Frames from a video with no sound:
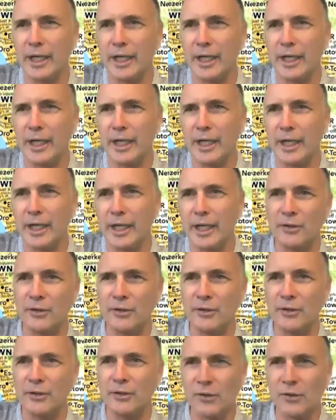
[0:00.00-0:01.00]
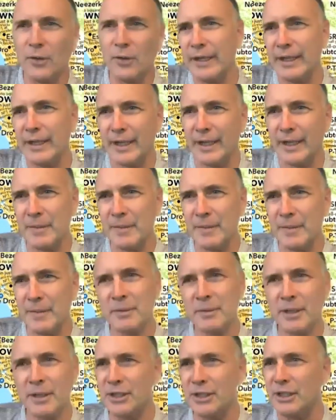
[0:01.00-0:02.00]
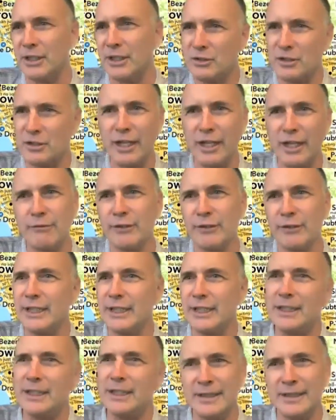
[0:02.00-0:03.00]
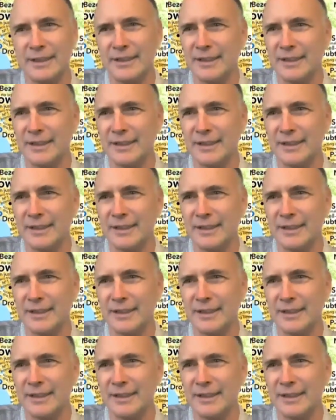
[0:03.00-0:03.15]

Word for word: years old and i'm coaching jv